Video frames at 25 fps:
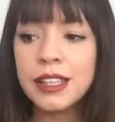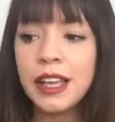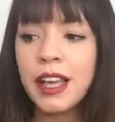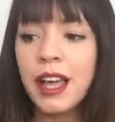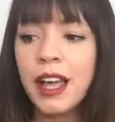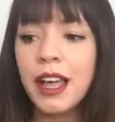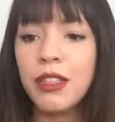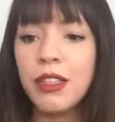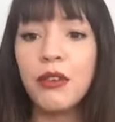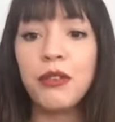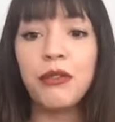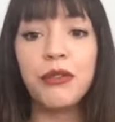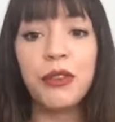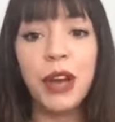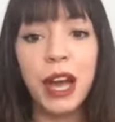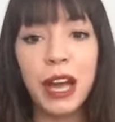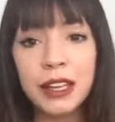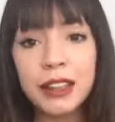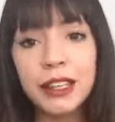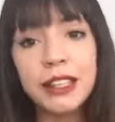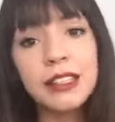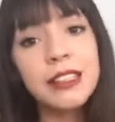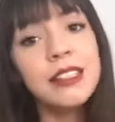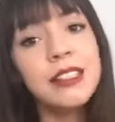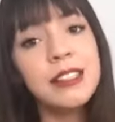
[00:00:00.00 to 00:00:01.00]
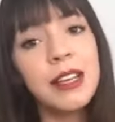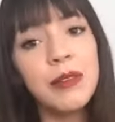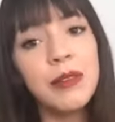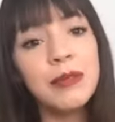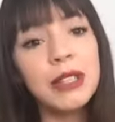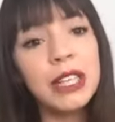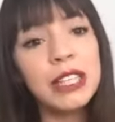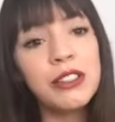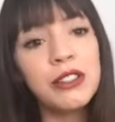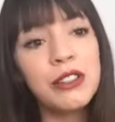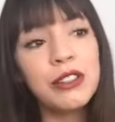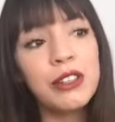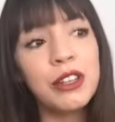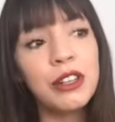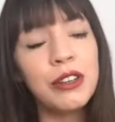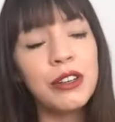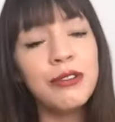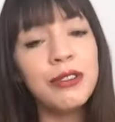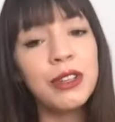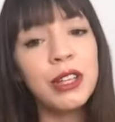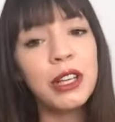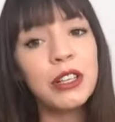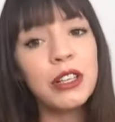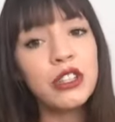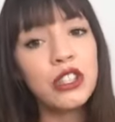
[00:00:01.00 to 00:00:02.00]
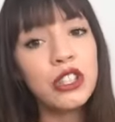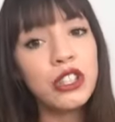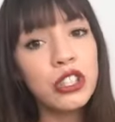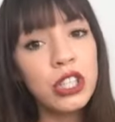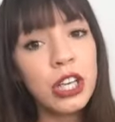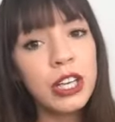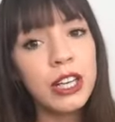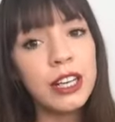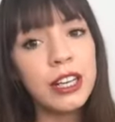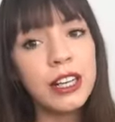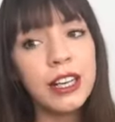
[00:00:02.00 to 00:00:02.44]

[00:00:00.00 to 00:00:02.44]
and the fact that some days are going to feel like shit